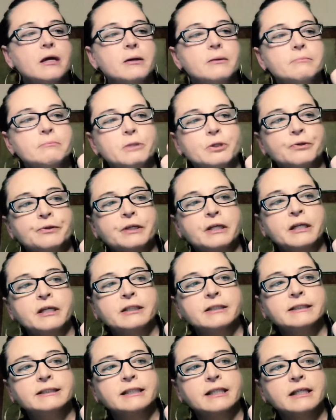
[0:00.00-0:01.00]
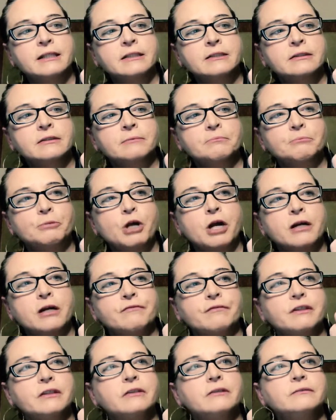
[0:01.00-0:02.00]
Murray and Son,
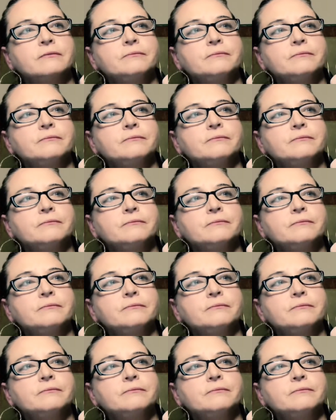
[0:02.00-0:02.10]
Brockville.